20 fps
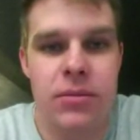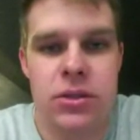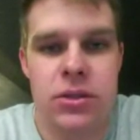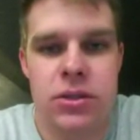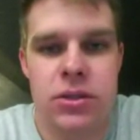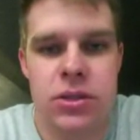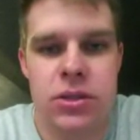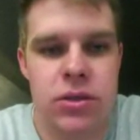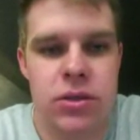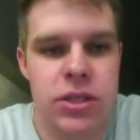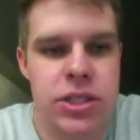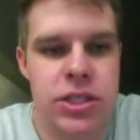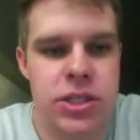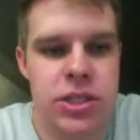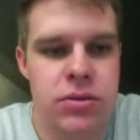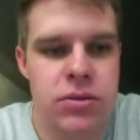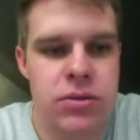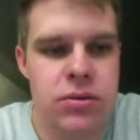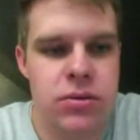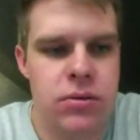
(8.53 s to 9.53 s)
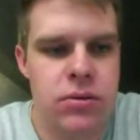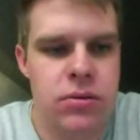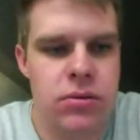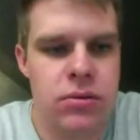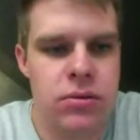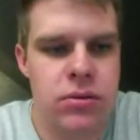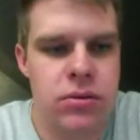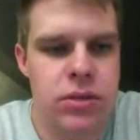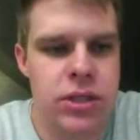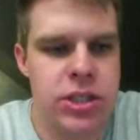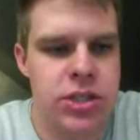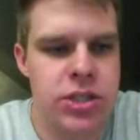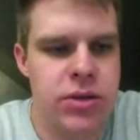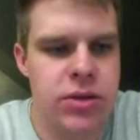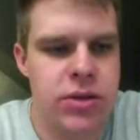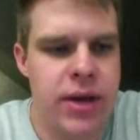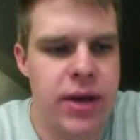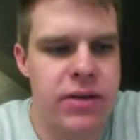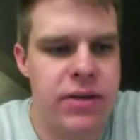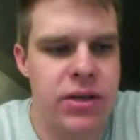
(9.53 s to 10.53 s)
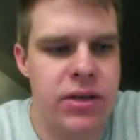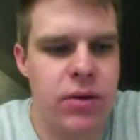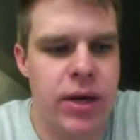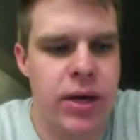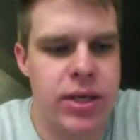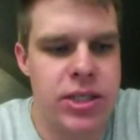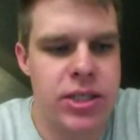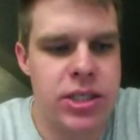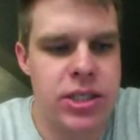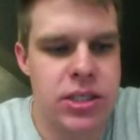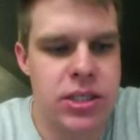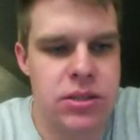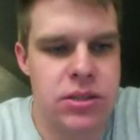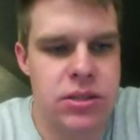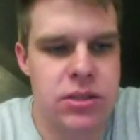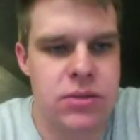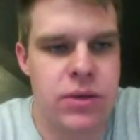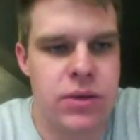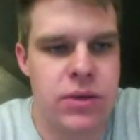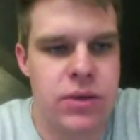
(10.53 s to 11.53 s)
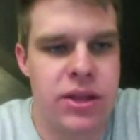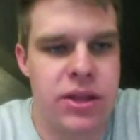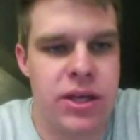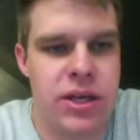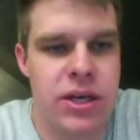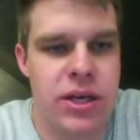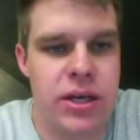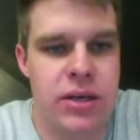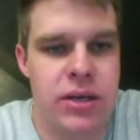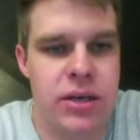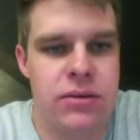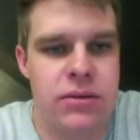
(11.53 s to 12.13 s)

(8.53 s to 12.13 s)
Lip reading: So did you have any questions with the